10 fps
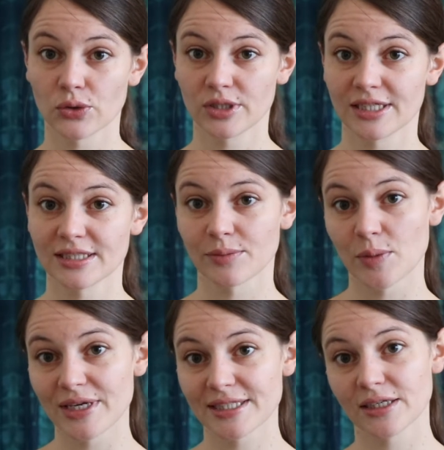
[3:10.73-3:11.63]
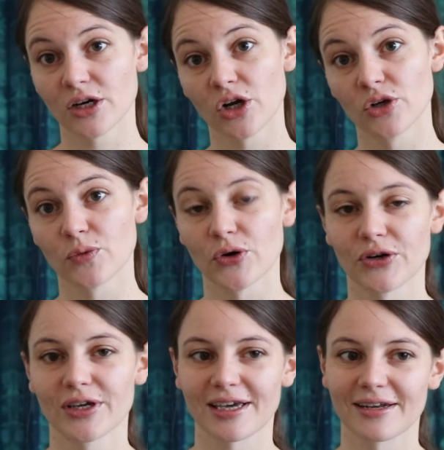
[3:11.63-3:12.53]
She does some amazing color
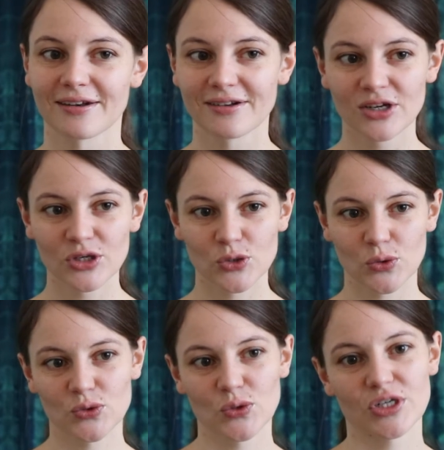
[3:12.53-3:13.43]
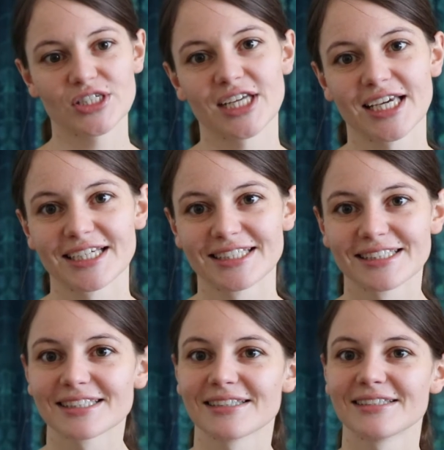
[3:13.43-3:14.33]
work and shows you her
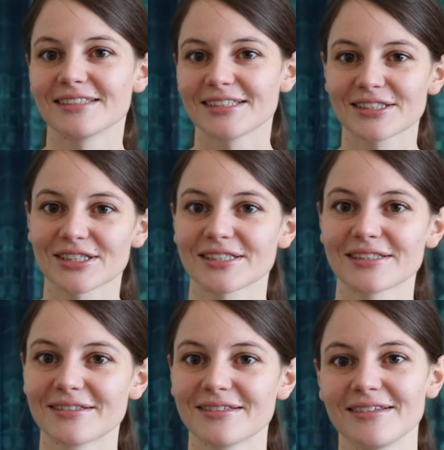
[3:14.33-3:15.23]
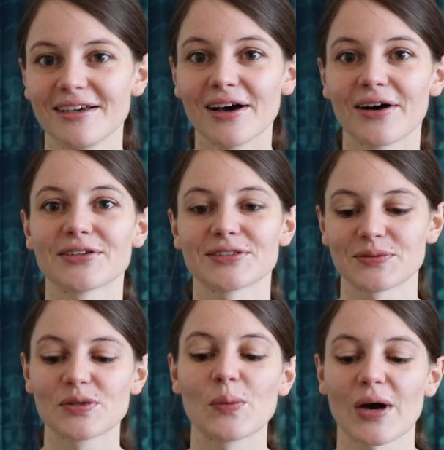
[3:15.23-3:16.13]
chickens, and she's just awesome
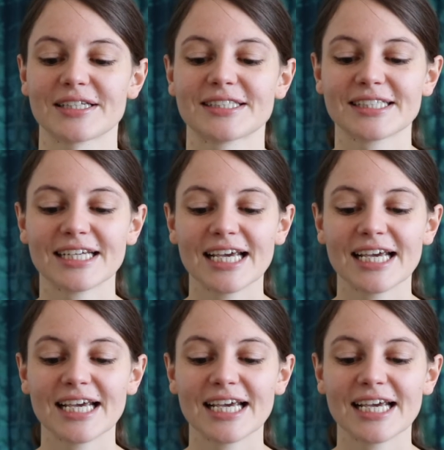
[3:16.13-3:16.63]
to watch.